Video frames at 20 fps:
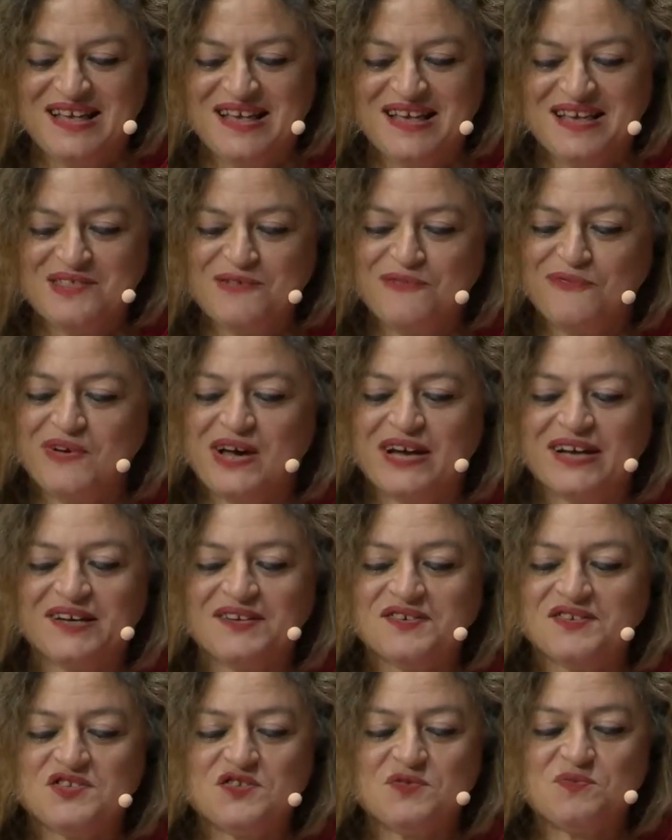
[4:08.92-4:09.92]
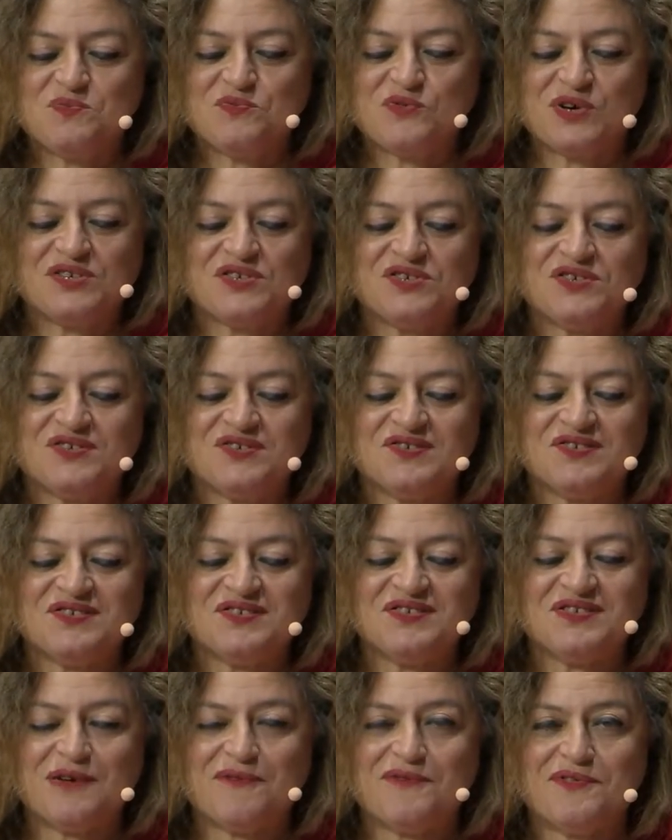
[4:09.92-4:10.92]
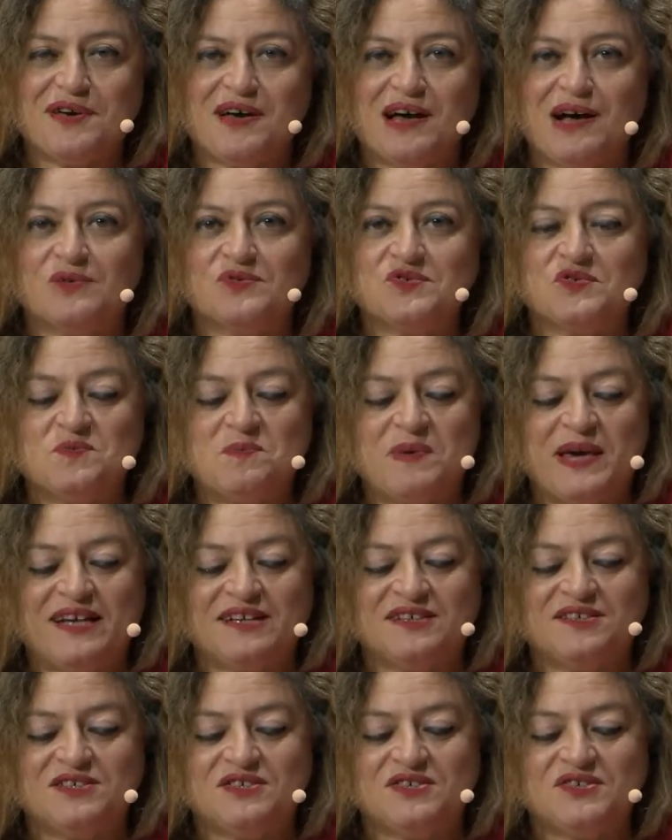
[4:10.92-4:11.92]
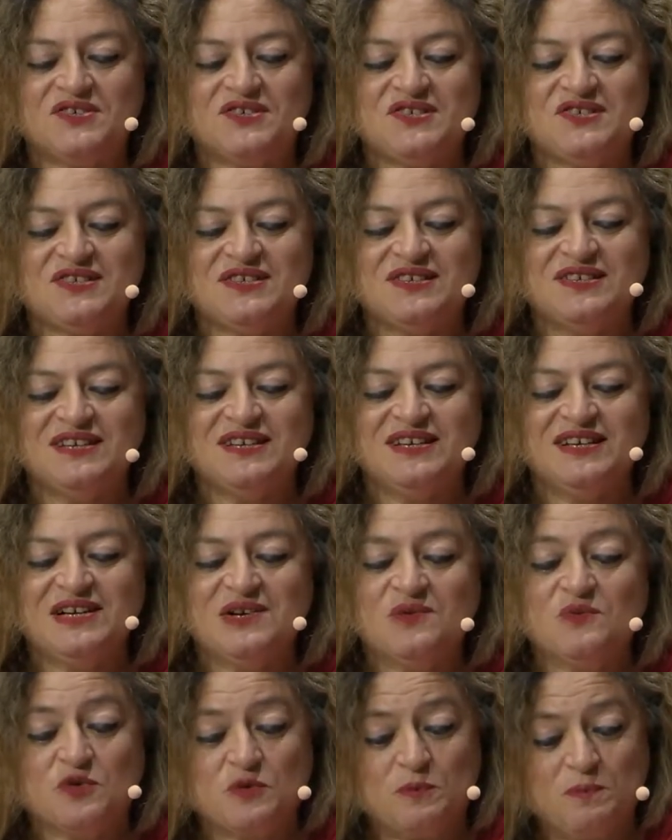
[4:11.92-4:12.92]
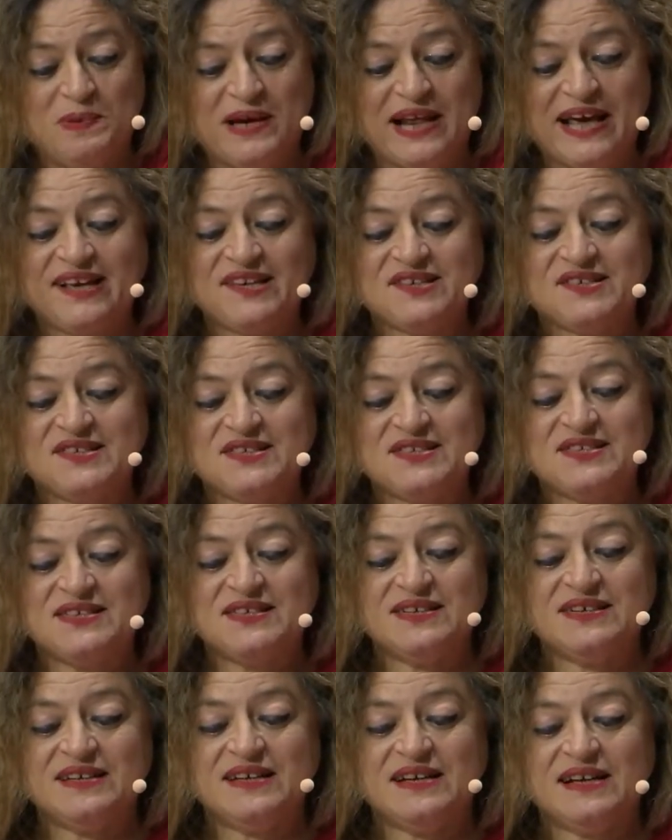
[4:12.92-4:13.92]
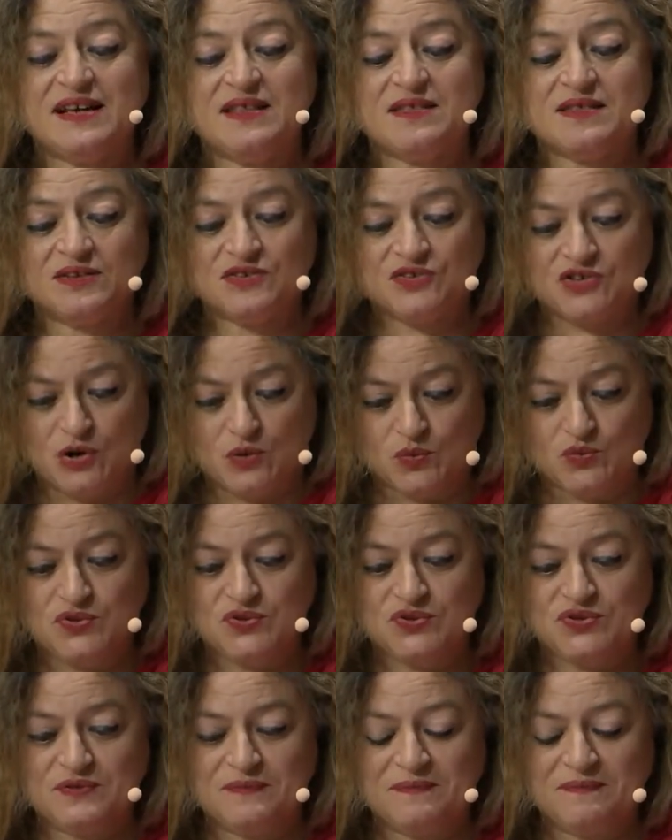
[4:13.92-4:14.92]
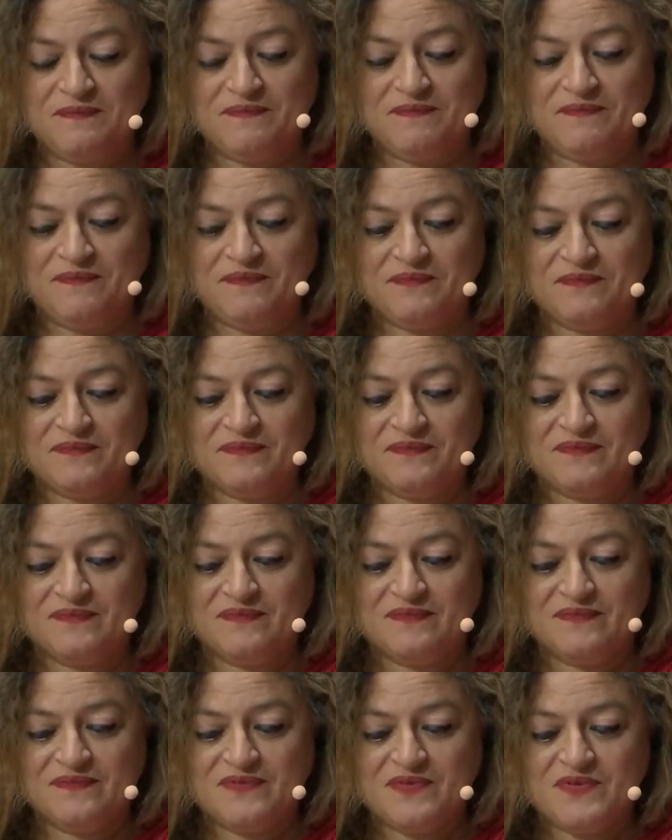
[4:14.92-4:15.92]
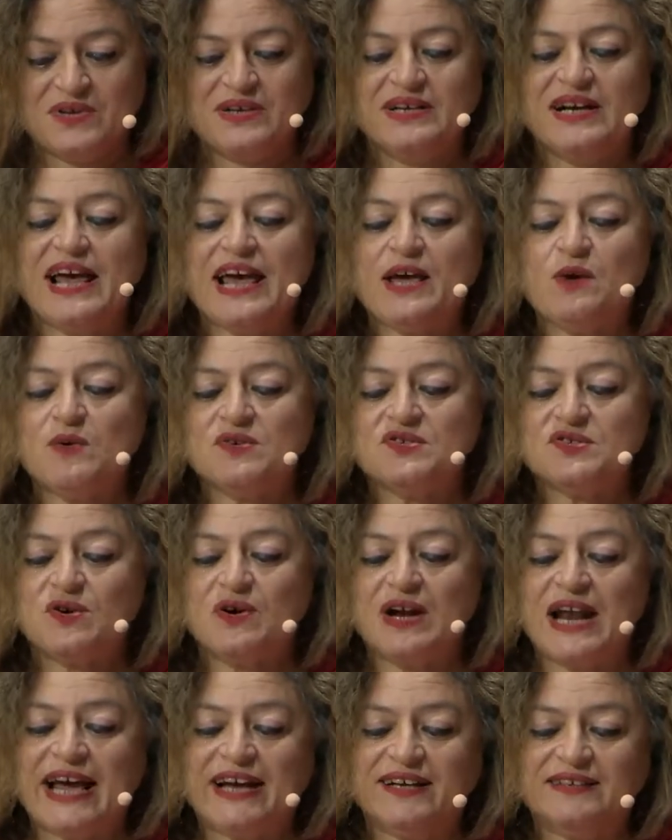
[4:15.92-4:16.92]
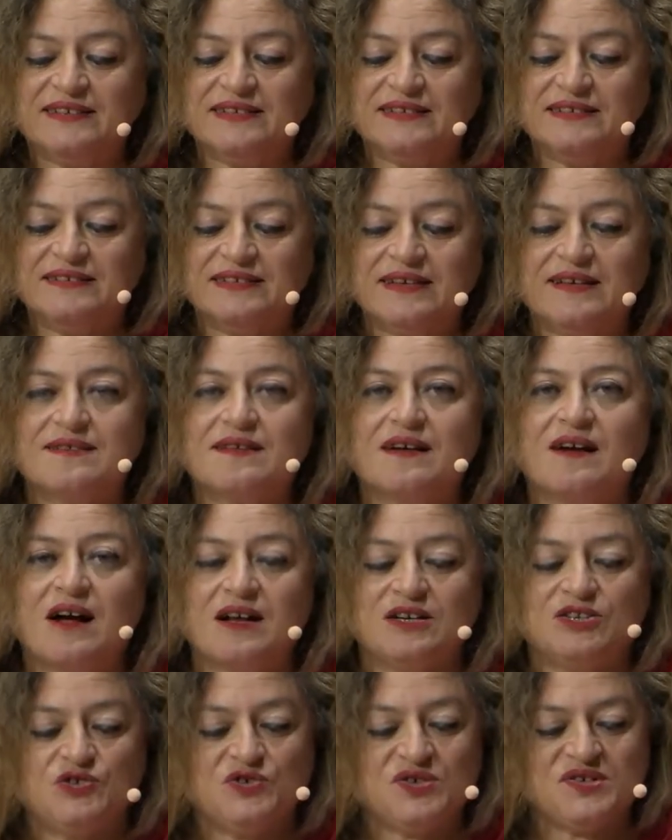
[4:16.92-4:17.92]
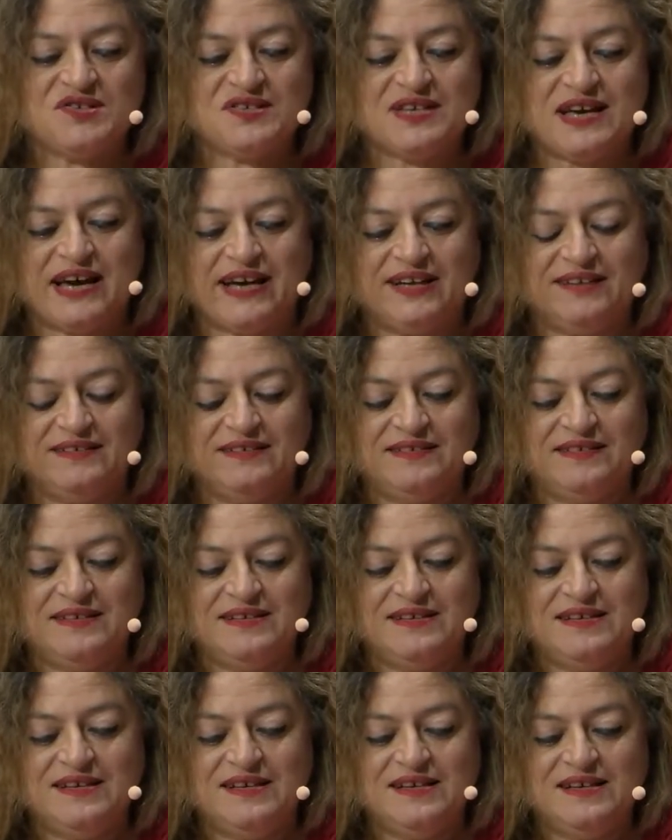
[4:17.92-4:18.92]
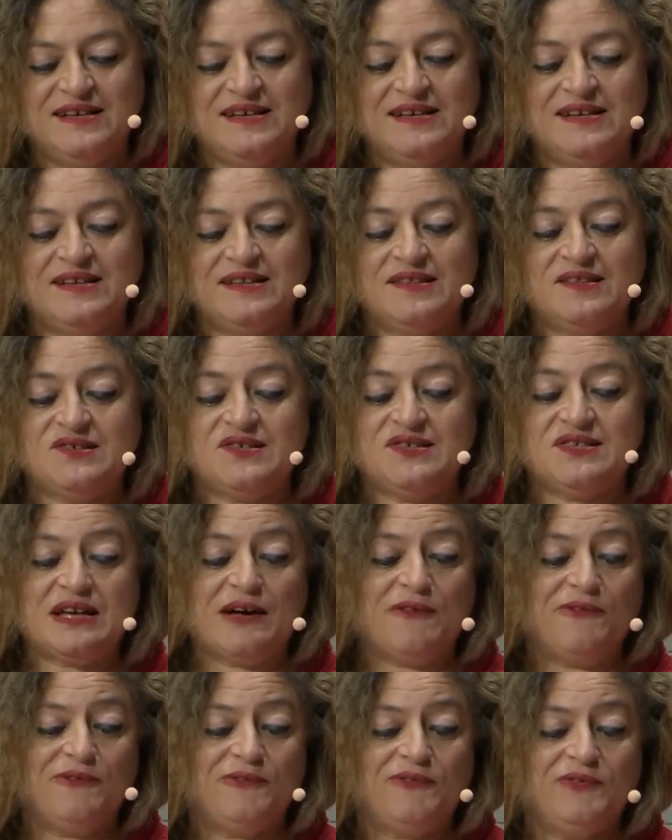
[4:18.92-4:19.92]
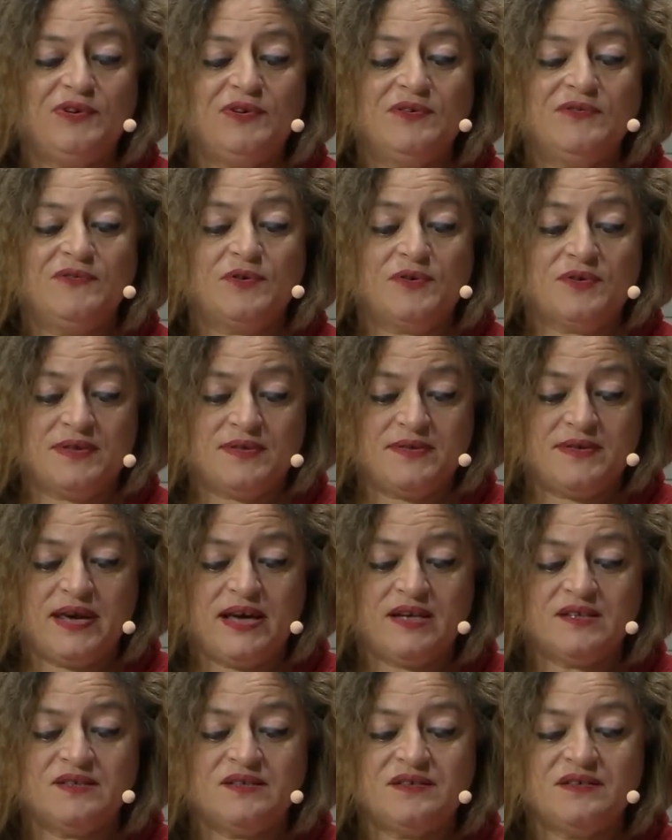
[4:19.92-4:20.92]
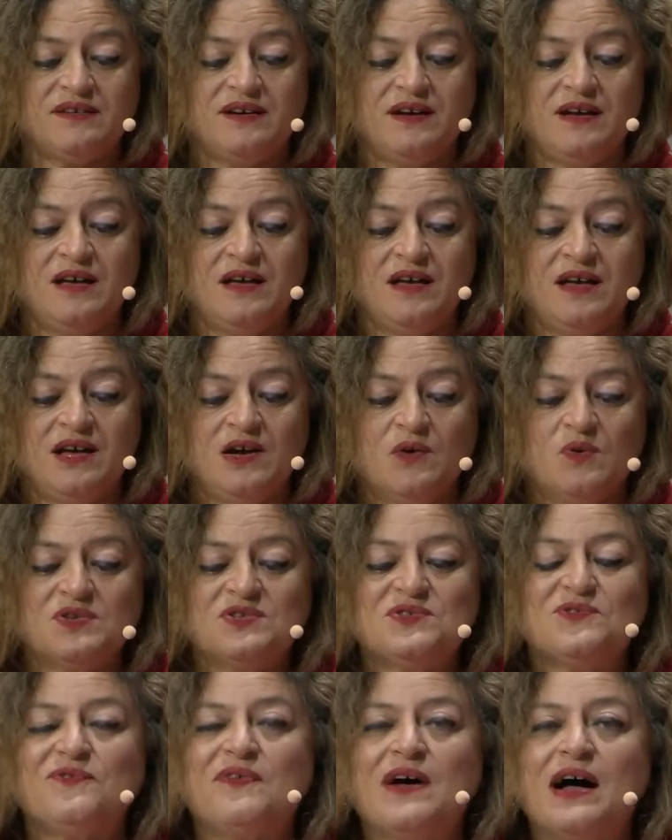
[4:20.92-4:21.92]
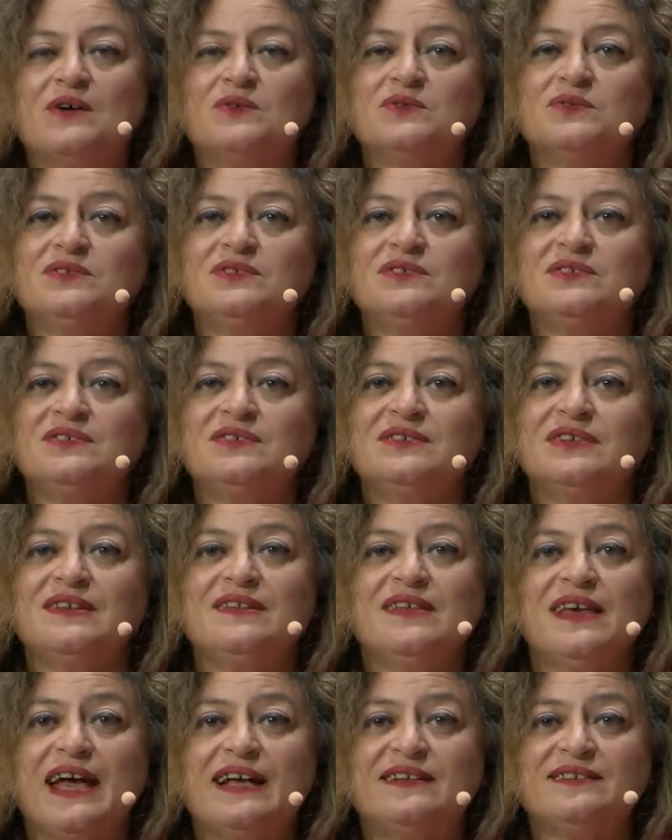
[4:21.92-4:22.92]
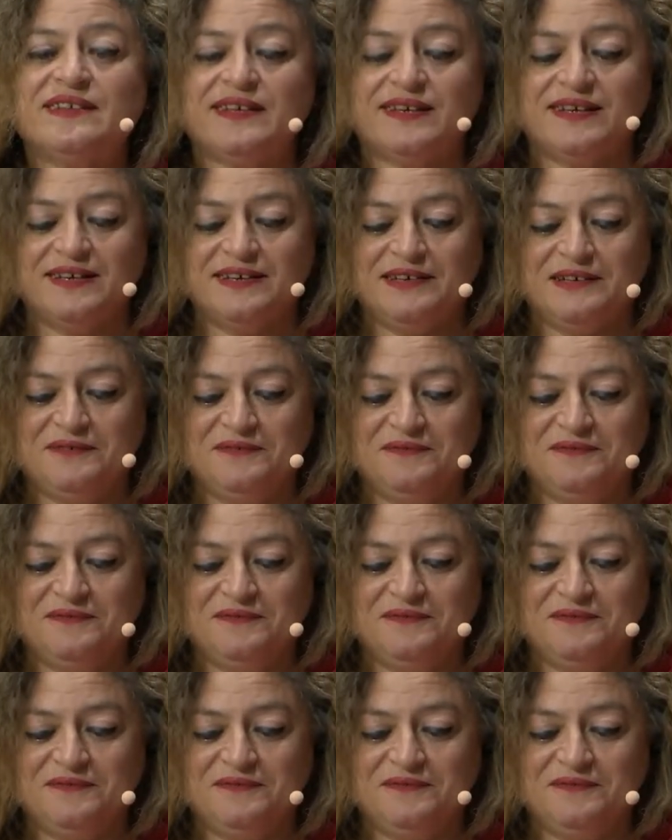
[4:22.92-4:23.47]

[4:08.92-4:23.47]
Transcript: The finest brushes of the house painters were placed in the troughs. The clay was collected in the countryside. The stuff for the theater was found in the attic.